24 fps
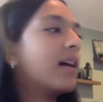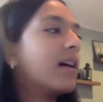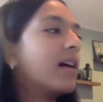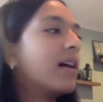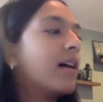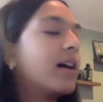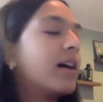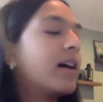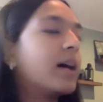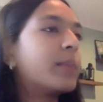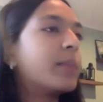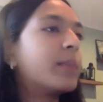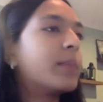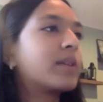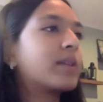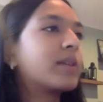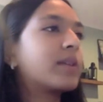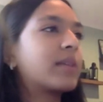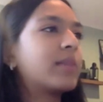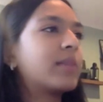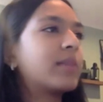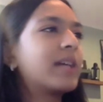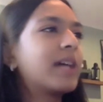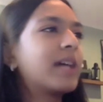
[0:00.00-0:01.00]
So
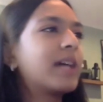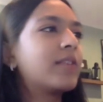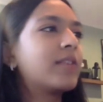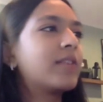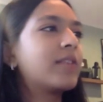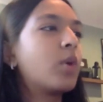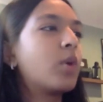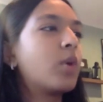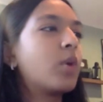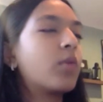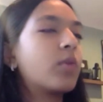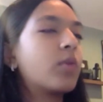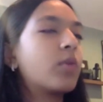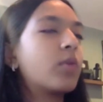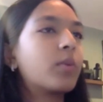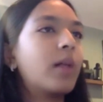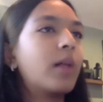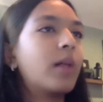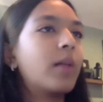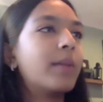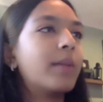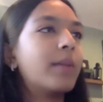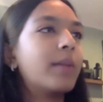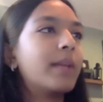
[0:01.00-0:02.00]
it can be kind of
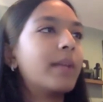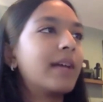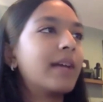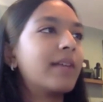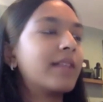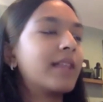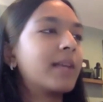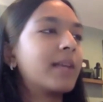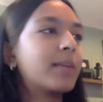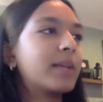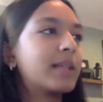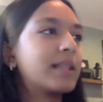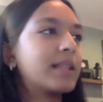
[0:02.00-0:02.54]
overwhelming, I feel like,